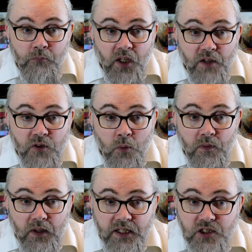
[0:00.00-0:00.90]
If you want
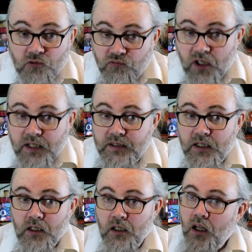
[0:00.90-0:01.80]
the latest
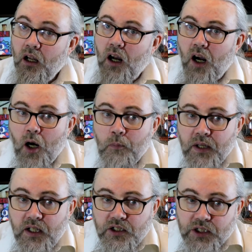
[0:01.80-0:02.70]
writing,
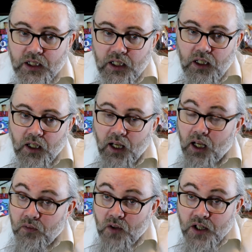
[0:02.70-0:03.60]
RPG,
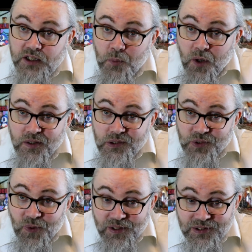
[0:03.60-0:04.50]
and nerdy wordy
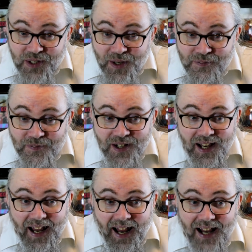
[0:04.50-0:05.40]
story stuff,
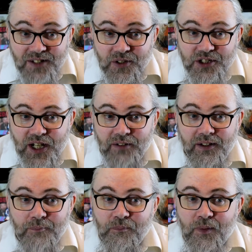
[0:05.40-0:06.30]
as I share
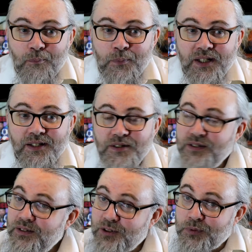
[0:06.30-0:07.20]
it, please
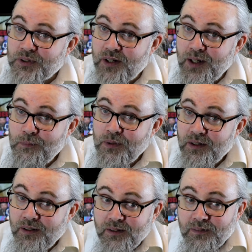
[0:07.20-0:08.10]
subscribe,
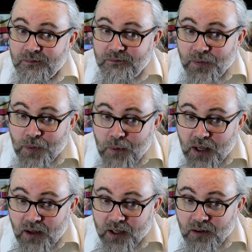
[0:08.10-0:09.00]
ring the
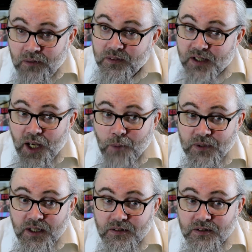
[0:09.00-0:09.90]
bell icon to get
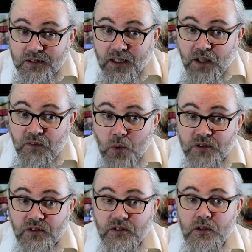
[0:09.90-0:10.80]
updates, and if you're
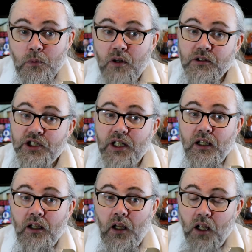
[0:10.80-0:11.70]
still
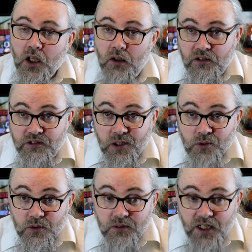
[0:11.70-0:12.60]
watching, you're a
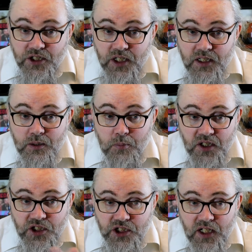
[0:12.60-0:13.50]
total legend.
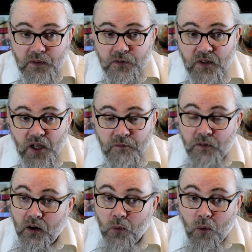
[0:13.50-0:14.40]
Please share this video
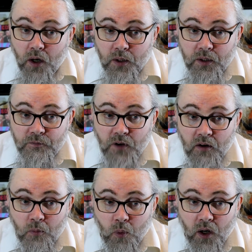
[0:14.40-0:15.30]
far
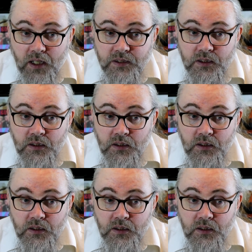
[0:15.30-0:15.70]
and wide.